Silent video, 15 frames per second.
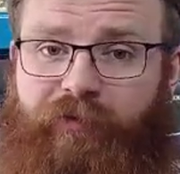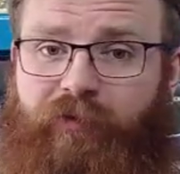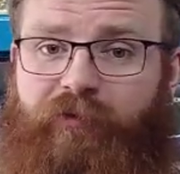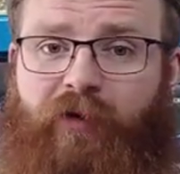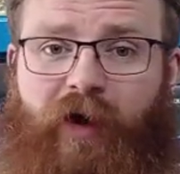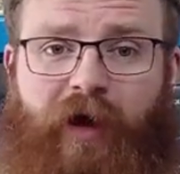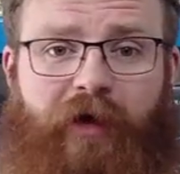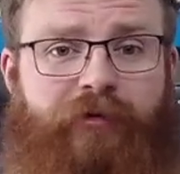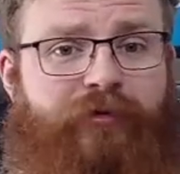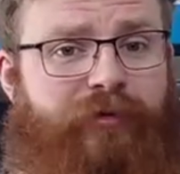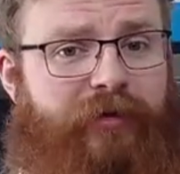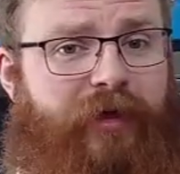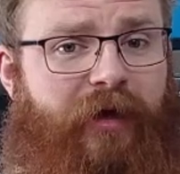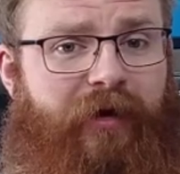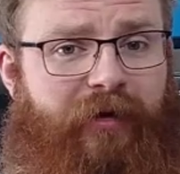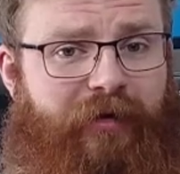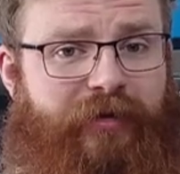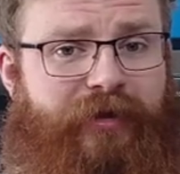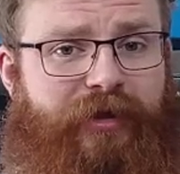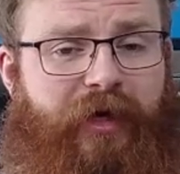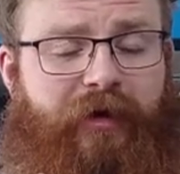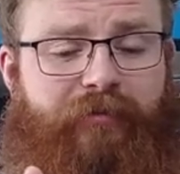If you've got one hundred
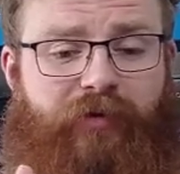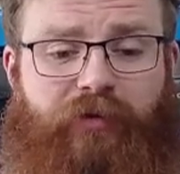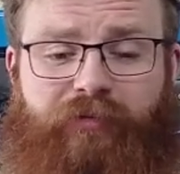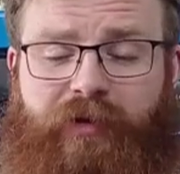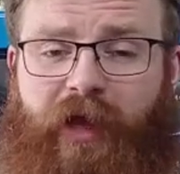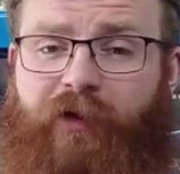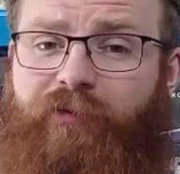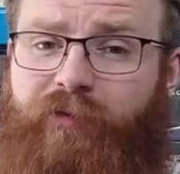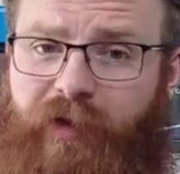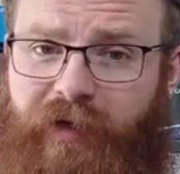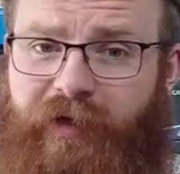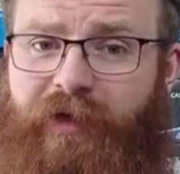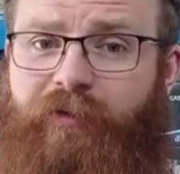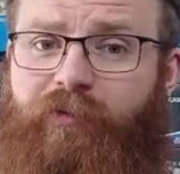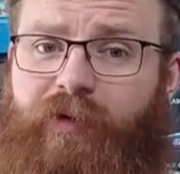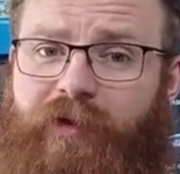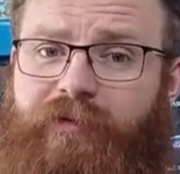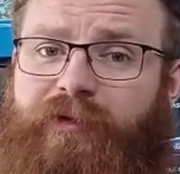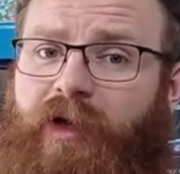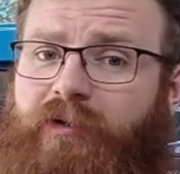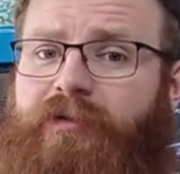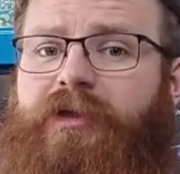cards, um, you definitely
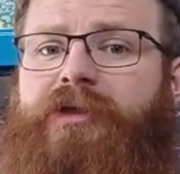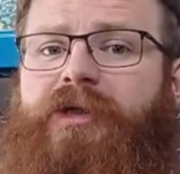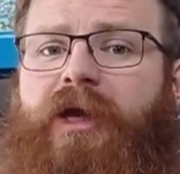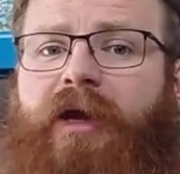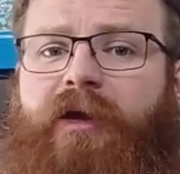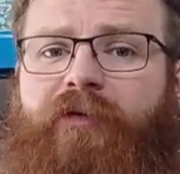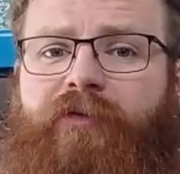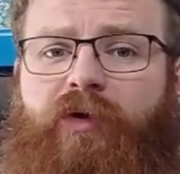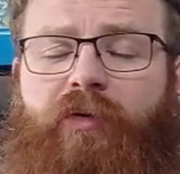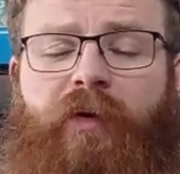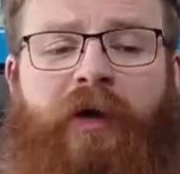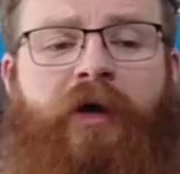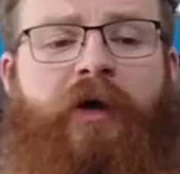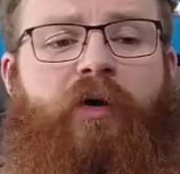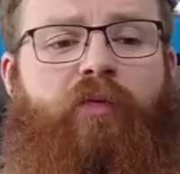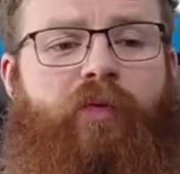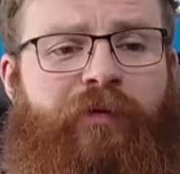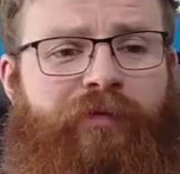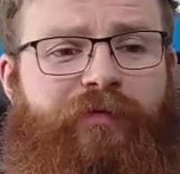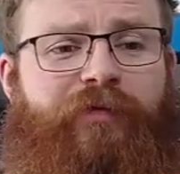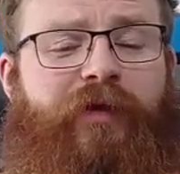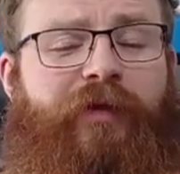will notice it, and if you
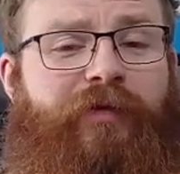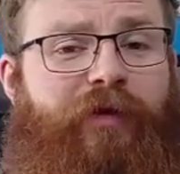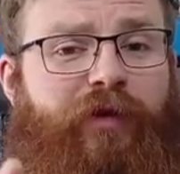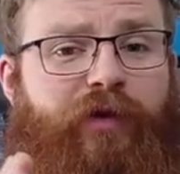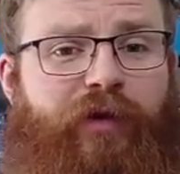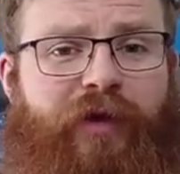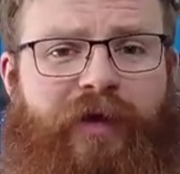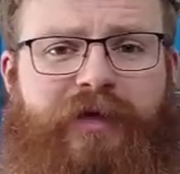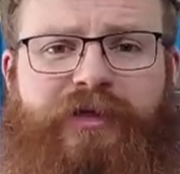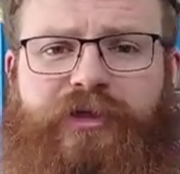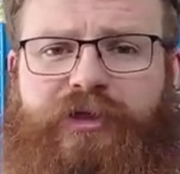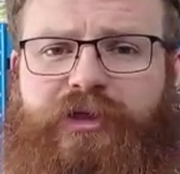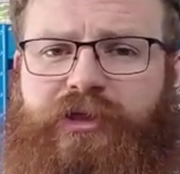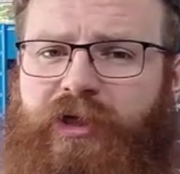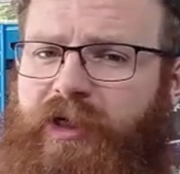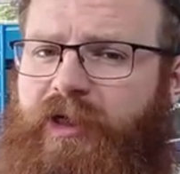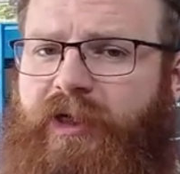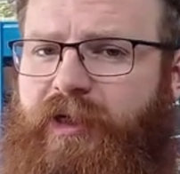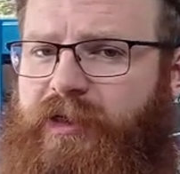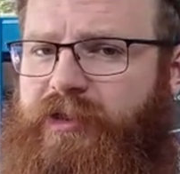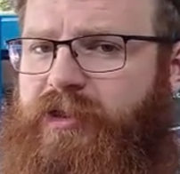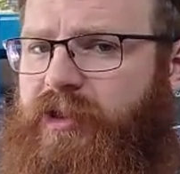want the thinnest,
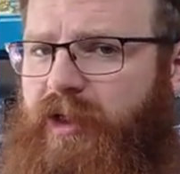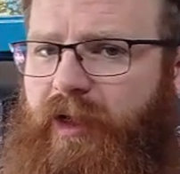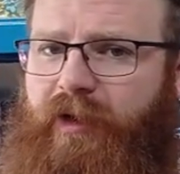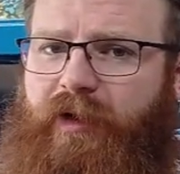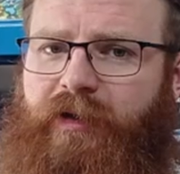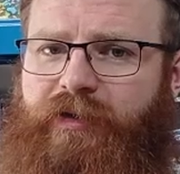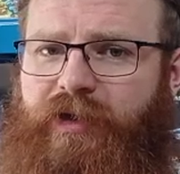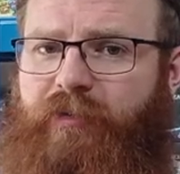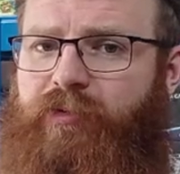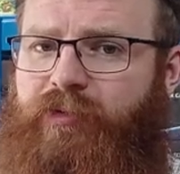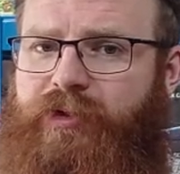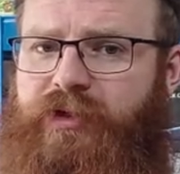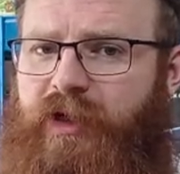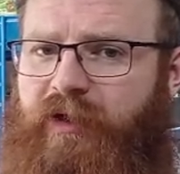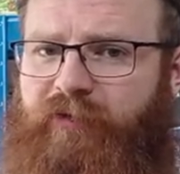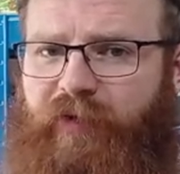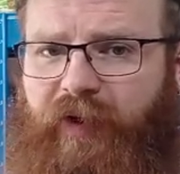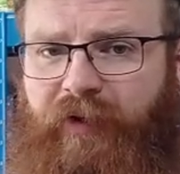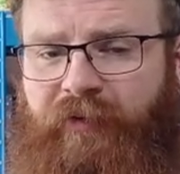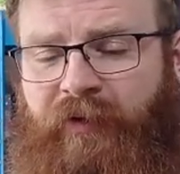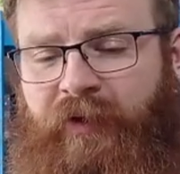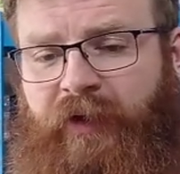sleekest uh, double
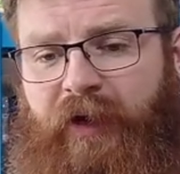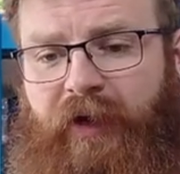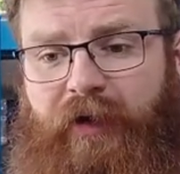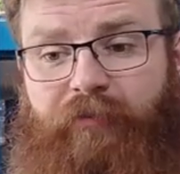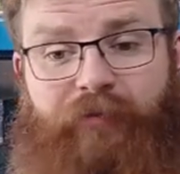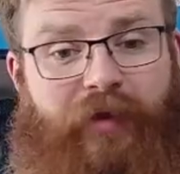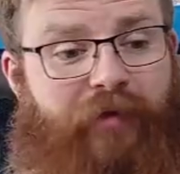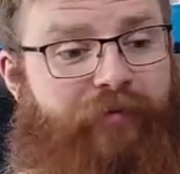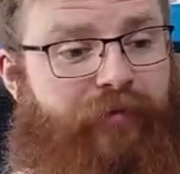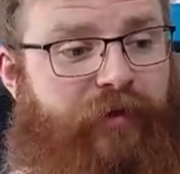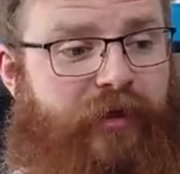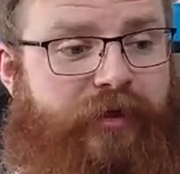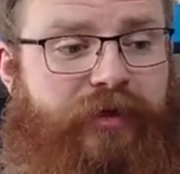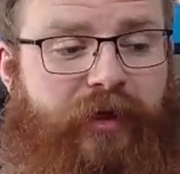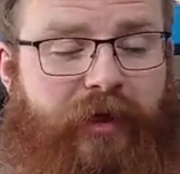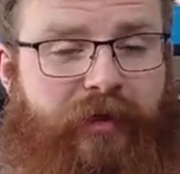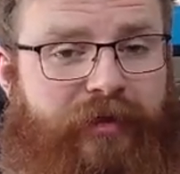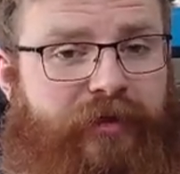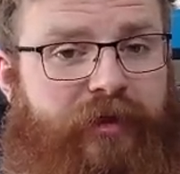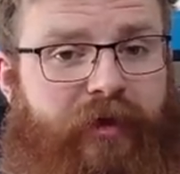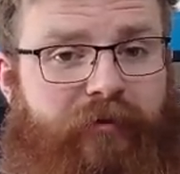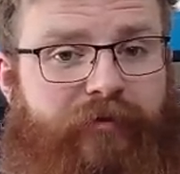sleeving, um, then this inner
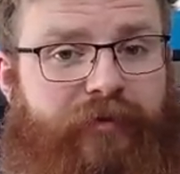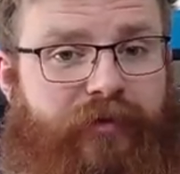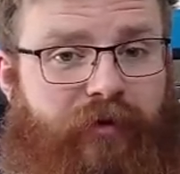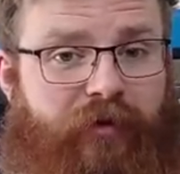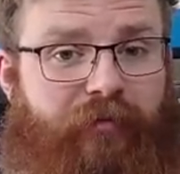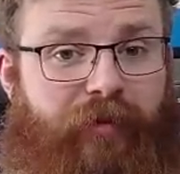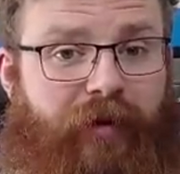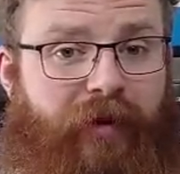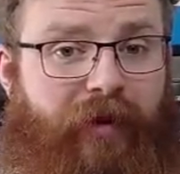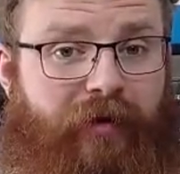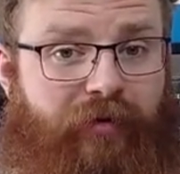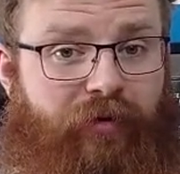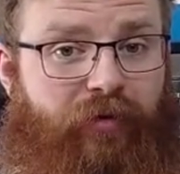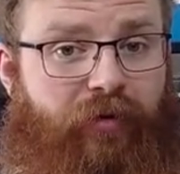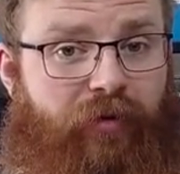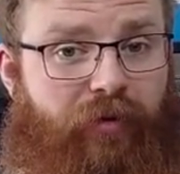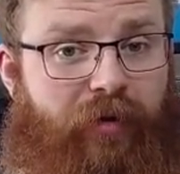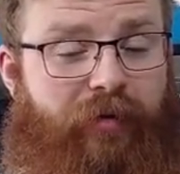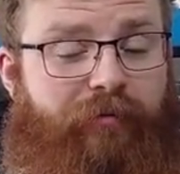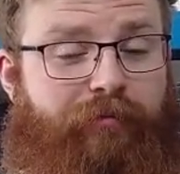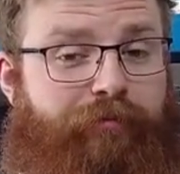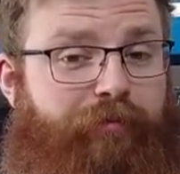sleeve has got to be in
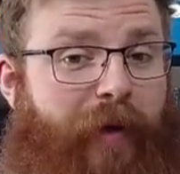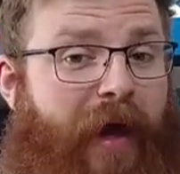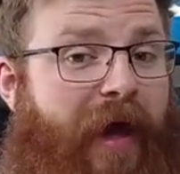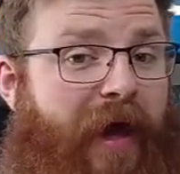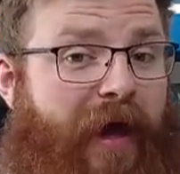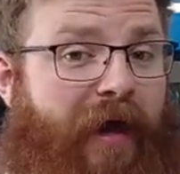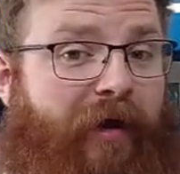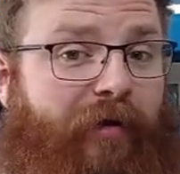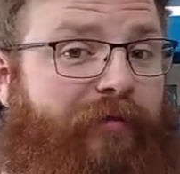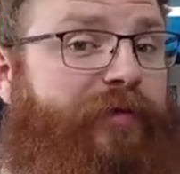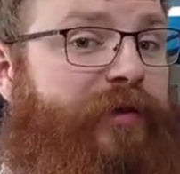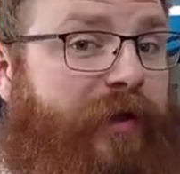your pair of